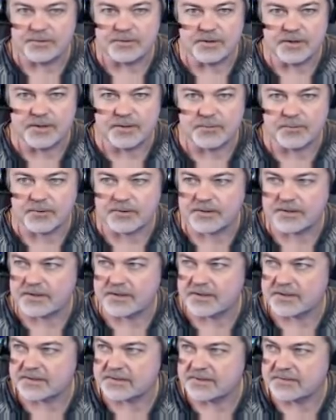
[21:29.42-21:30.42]
network
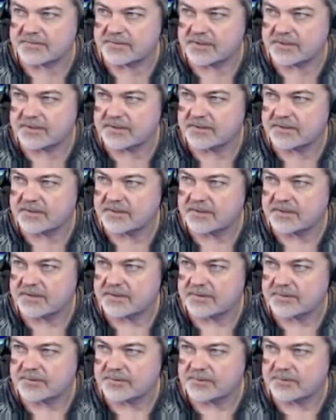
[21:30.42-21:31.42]
connectivity.
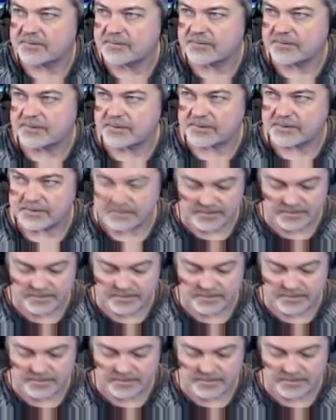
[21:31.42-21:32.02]
We can